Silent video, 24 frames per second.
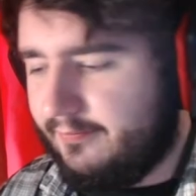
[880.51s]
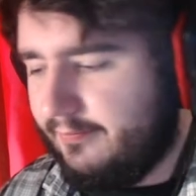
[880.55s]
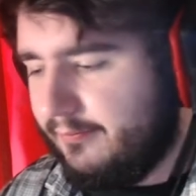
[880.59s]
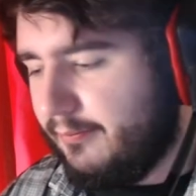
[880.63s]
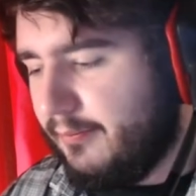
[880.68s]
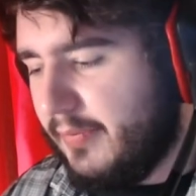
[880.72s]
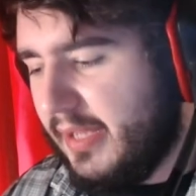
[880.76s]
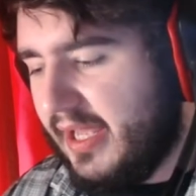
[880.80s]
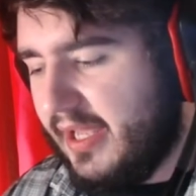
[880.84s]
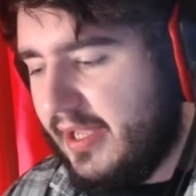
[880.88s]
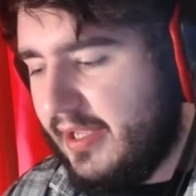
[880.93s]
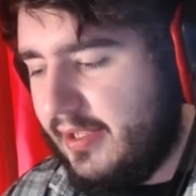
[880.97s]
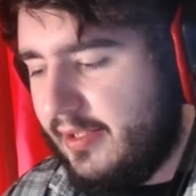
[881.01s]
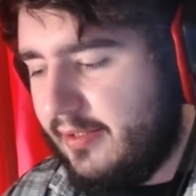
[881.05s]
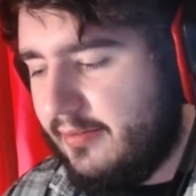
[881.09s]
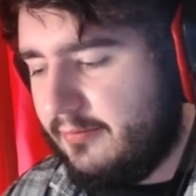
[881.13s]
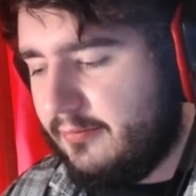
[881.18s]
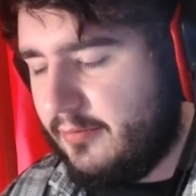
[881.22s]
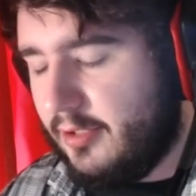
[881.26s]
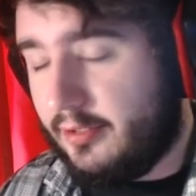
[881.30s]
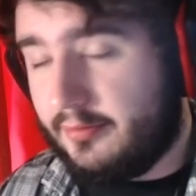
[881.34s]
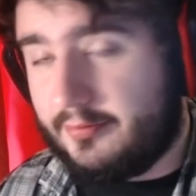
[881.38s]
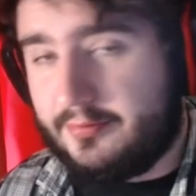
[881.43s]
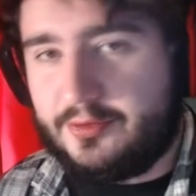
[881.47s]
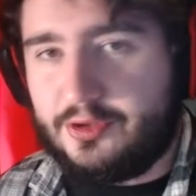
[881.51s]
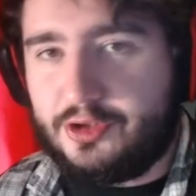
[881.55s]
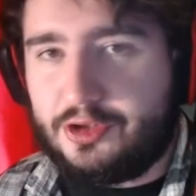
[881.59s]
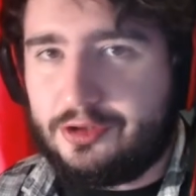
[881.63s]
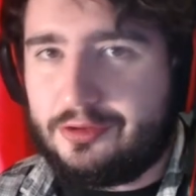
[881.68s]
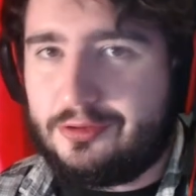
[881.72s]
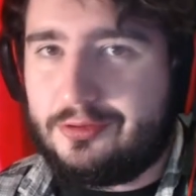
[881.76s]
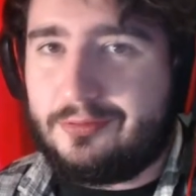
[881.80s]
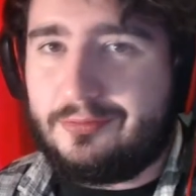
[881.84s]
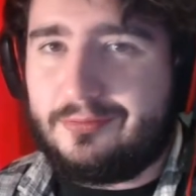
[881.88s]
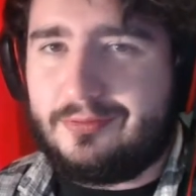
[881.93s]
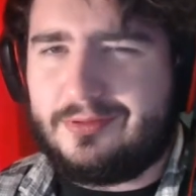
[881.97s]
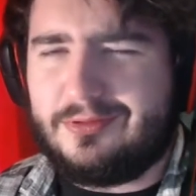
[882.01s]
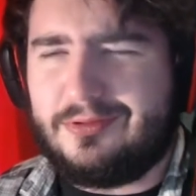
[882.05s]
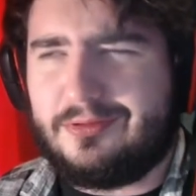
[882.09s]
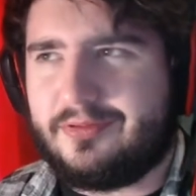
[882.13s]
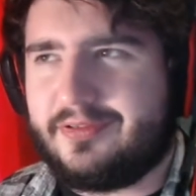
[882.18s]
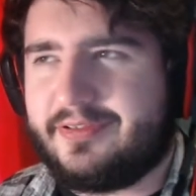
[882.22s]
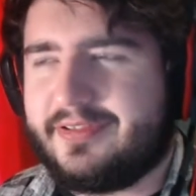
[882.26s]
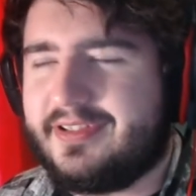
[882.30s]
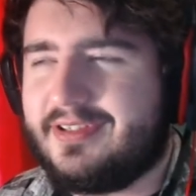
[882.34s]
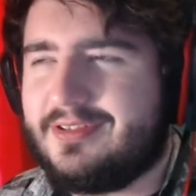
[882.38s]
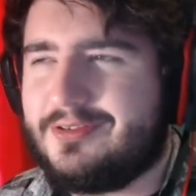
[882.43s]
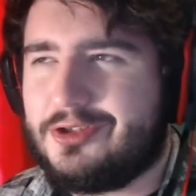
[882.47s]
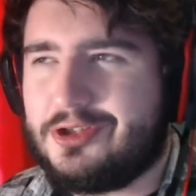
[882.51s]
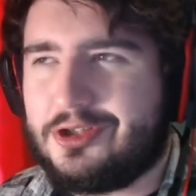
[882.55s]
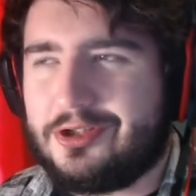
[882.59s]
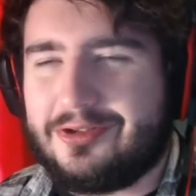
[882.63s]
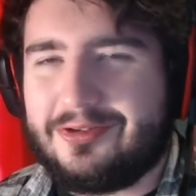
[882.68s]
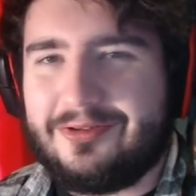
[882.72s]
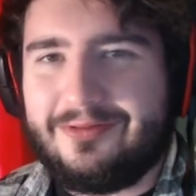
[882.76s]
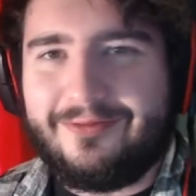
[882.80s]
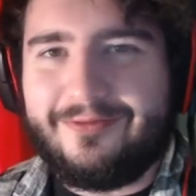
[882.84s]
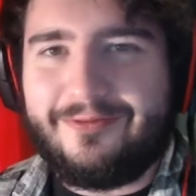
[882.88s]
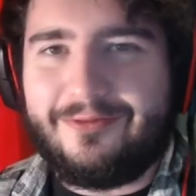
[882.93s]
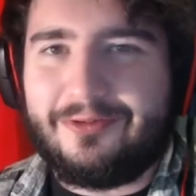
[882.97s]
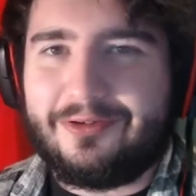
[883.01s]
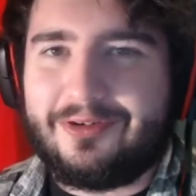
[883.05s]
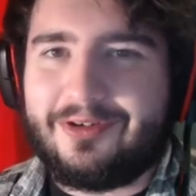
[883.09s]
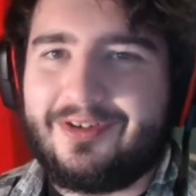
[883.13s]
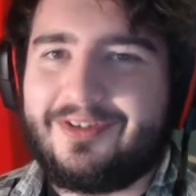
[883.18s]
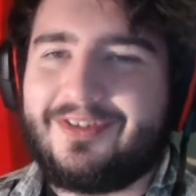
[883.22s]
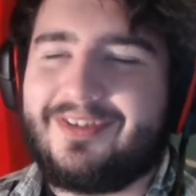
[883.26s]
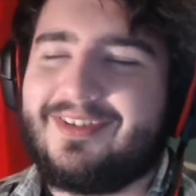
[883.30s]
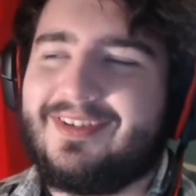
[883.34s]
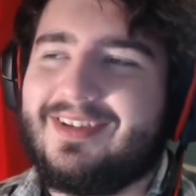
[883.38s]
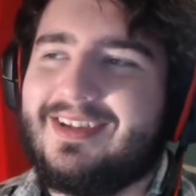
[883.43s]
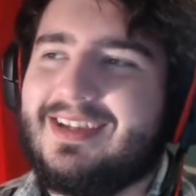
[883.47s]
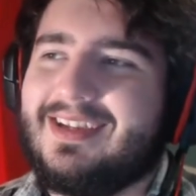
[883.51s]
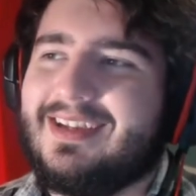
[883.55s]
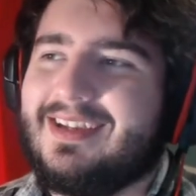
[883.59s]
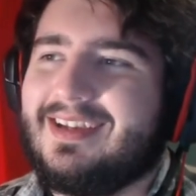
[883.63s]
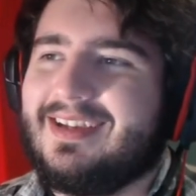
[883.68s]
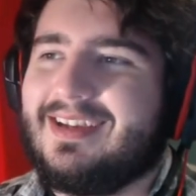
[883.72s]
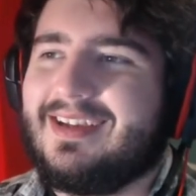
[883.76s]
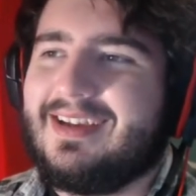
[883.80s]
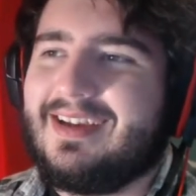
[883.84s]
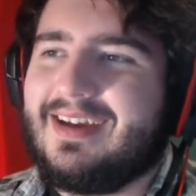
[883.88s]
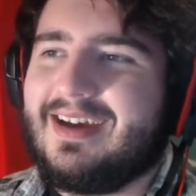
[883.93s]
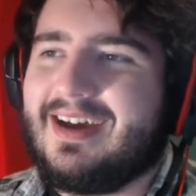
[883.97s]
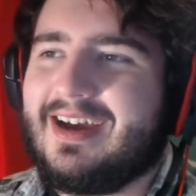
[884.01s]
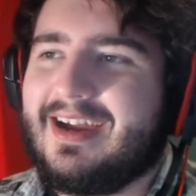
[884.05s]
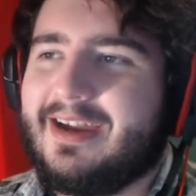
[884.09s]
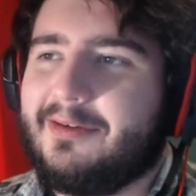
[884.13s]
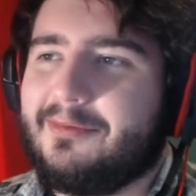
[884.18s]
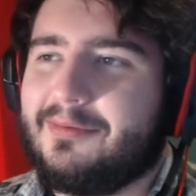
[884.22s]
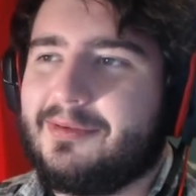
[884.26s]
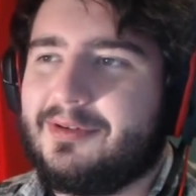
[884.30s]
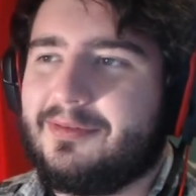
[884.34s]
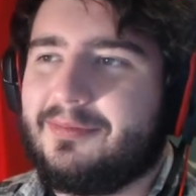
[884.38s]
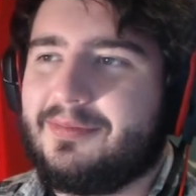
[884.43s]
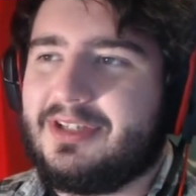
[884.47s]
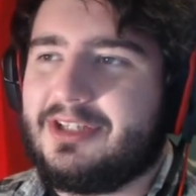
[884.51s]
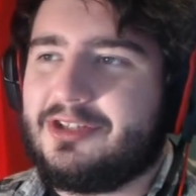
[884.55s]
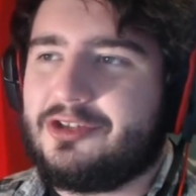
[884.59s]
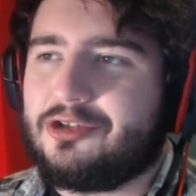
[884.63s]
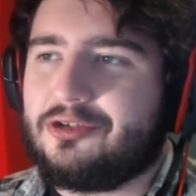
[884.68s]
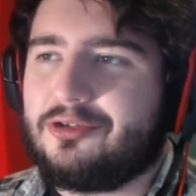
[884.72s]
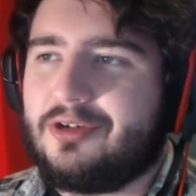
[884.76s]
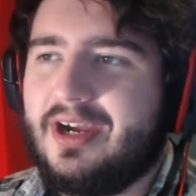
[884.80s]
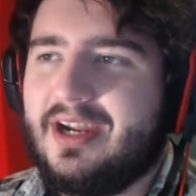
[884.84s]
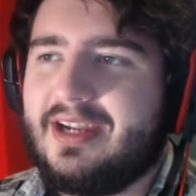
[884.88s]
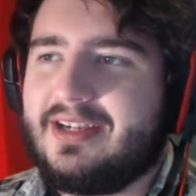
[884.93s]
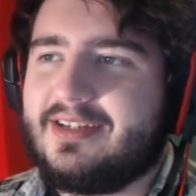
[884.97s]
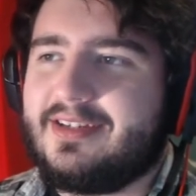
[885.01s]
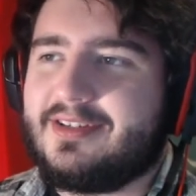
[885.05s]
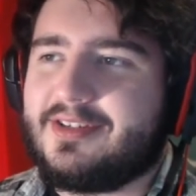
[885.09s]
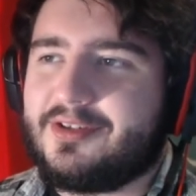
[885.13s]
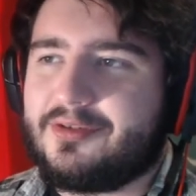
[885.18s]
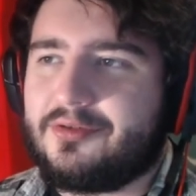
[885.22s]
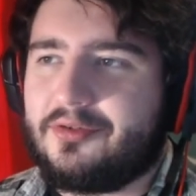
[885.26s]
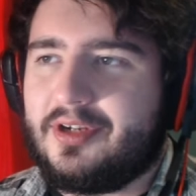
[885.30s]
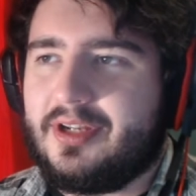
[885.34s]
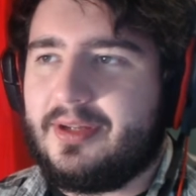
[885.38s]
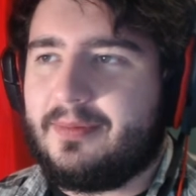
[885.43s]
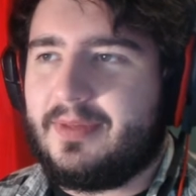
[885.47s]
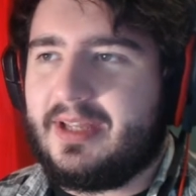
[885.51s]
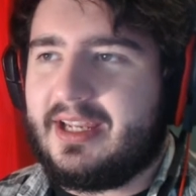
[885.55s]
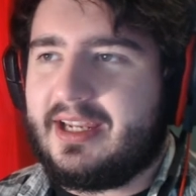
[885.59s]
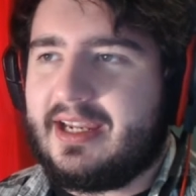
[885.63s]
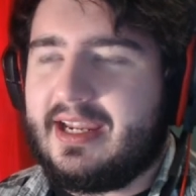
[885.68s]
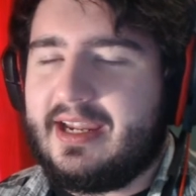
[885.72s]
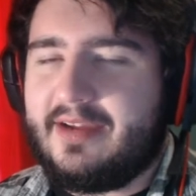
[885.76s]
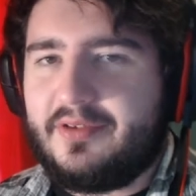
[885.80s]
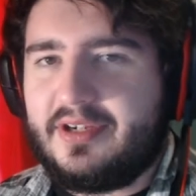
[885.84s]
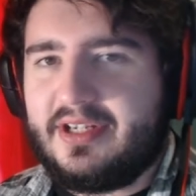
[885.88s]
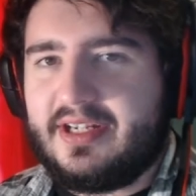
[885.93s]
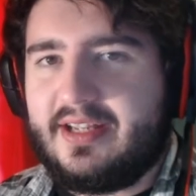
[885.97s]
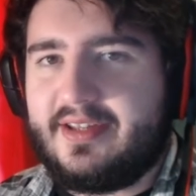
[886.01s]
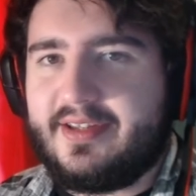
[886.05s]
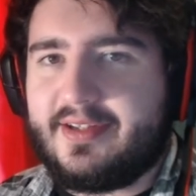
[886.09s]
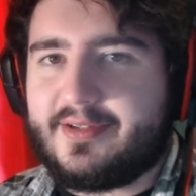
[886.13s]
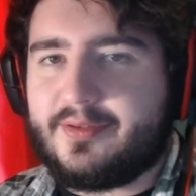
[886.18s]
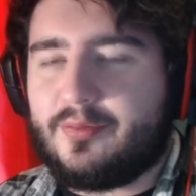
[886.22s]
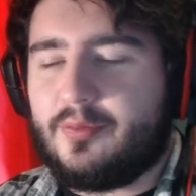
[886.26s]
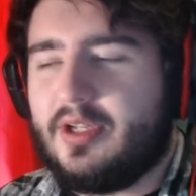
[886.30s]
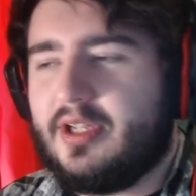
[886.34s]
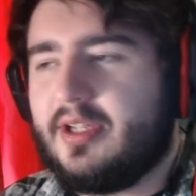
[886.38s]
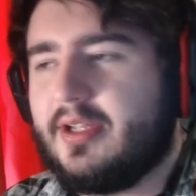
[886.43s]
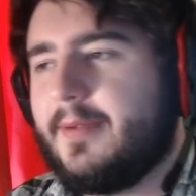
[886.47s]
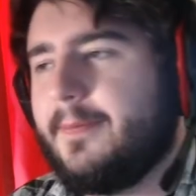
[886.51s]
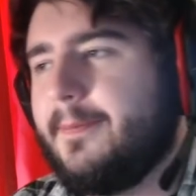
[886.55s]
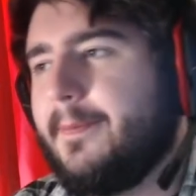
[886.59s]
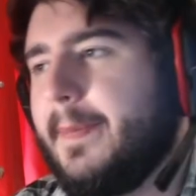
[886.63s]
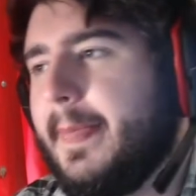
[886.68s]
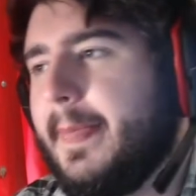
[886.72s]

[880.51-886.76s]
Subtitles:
June 4th, I will be trying to stream like every day this week,